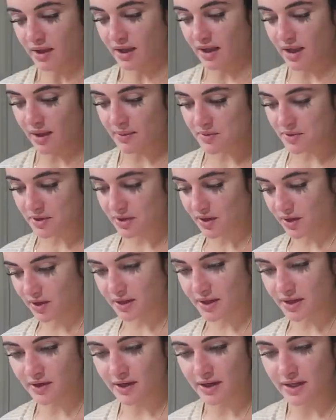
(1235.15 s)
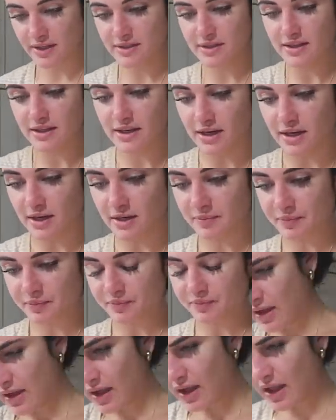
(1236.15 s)
It comes with all the ingredients here
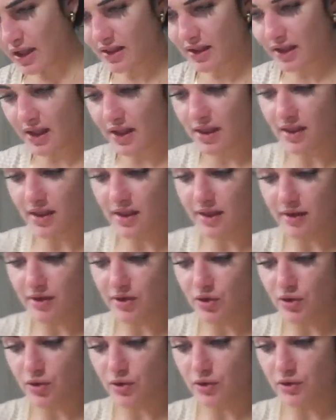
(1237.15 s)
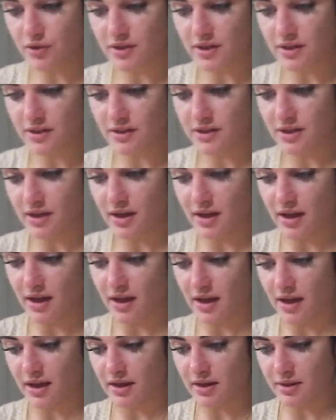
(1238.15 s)
and then the noodles on
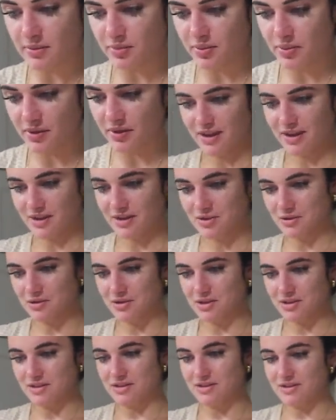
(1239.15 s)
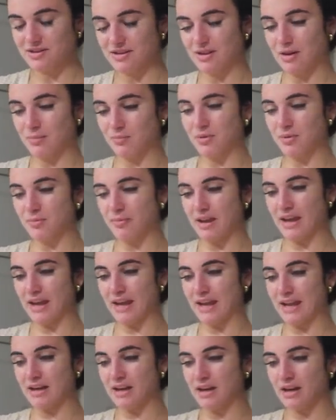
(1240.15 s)
top and you just dump them
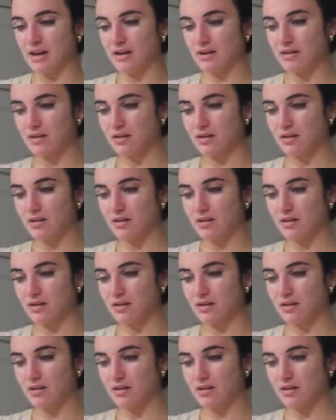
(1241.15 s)
in.